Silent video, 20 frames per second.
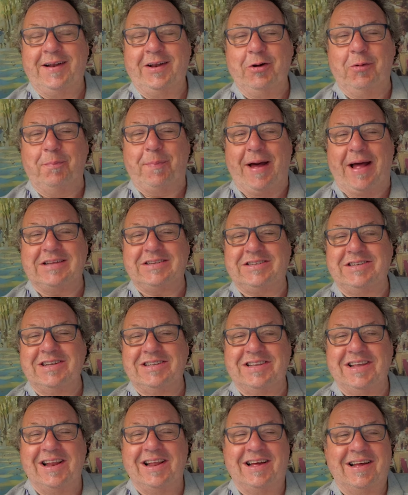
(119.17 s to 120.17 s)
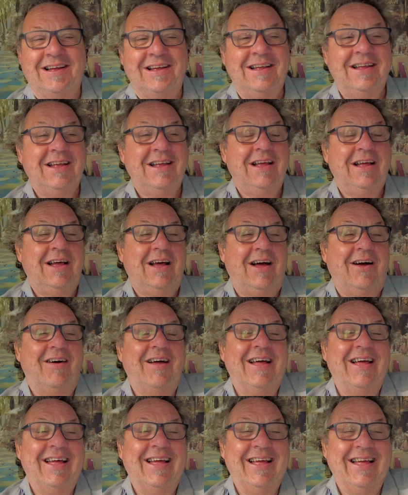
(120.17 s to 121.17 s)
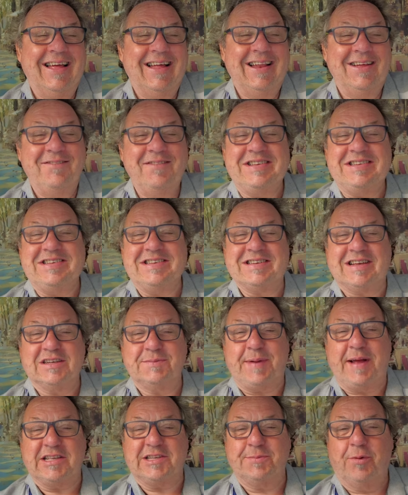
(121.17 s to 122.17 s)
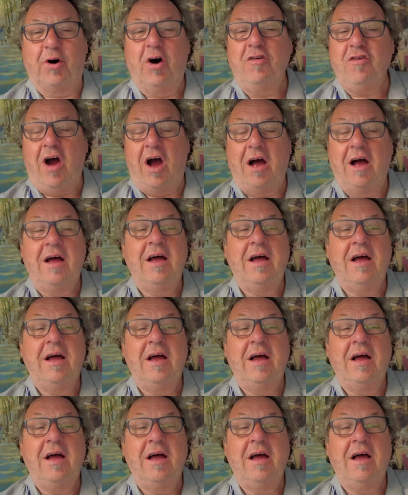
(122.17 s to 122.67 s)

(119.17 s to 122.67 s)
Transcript: A little bachelor dinner. Missus goes back tomorrow.